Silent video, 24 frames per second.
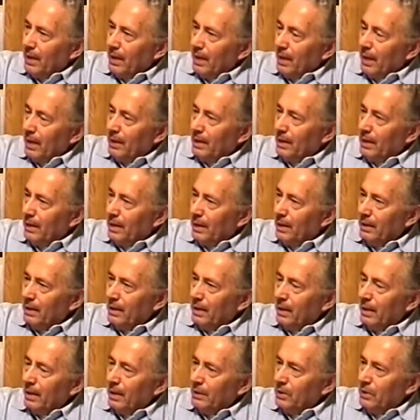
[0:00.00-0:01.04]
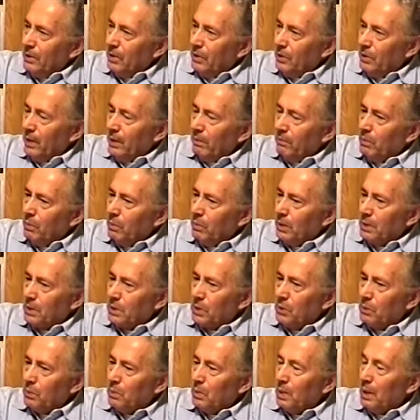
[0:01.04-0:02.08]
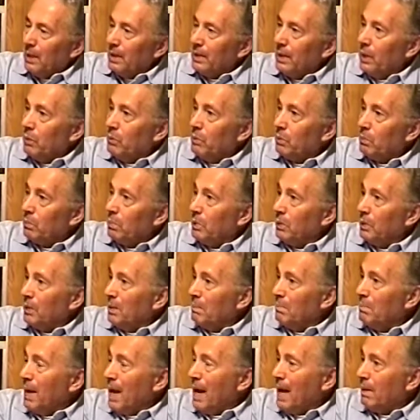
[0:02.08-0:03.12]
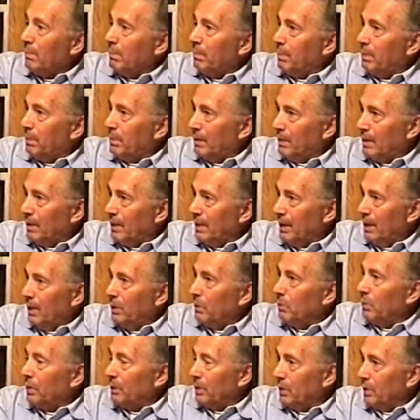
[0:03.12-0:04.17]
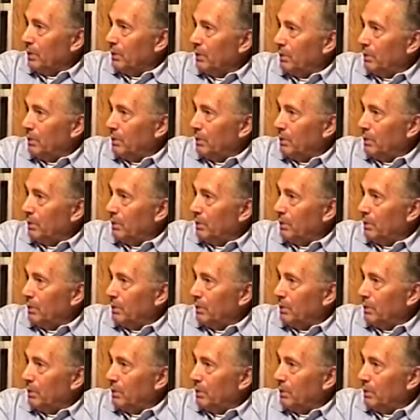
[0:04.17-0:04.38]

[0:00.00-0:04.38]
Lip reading: and you know, every once in a while they would put a map in with